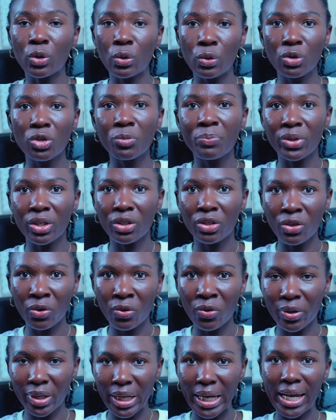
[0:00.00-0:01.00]
could be
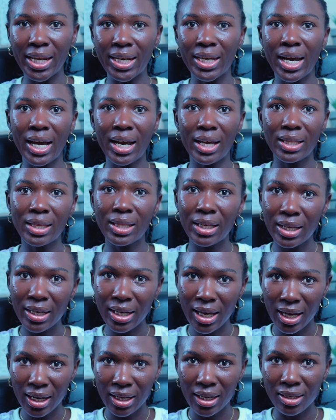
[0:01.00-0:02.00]
done in
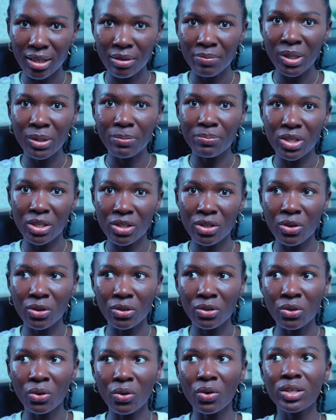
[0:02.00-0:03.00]
handling academic
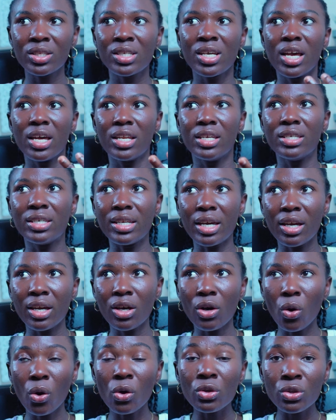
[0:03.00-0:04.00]
misconduct.
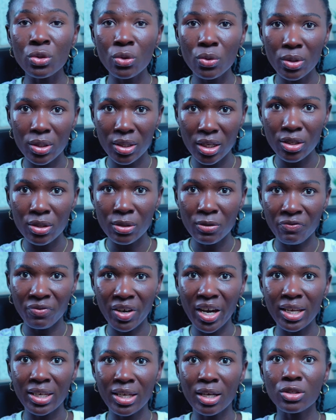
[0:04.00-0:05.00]
They also need to
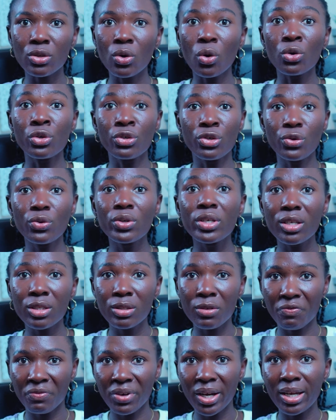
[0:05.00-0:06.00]
find out, or you need
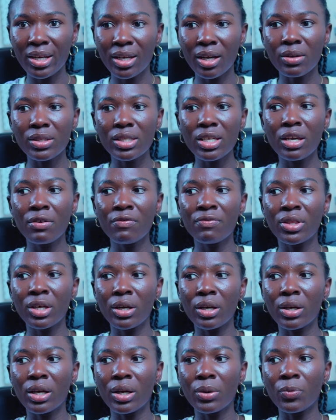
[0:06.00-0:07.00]
to find out, if
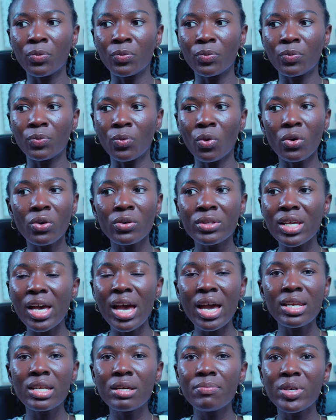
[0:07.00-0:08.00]
there was
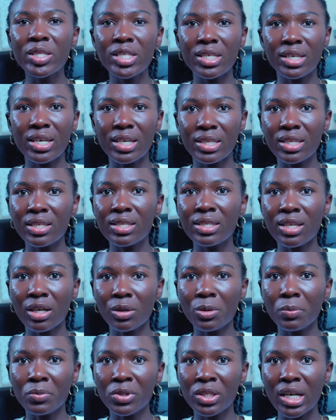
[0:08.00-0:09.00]
any mitigating
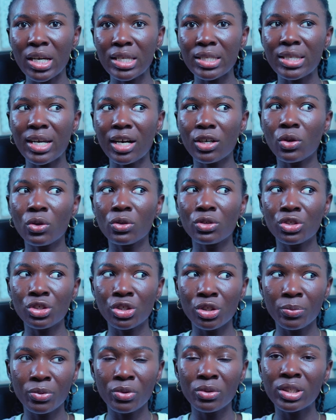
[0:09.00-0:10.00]
circumstance that
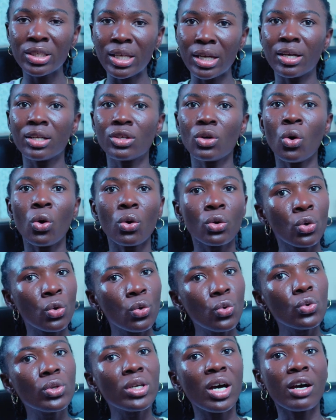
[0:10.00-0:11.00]
contributed or
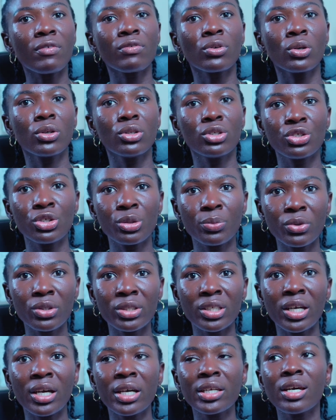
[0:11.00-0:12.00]
could have
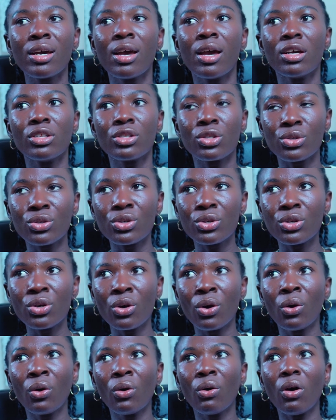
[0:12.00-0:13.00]
contributed to
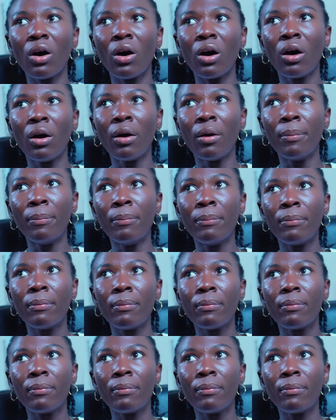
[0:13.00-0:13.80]
your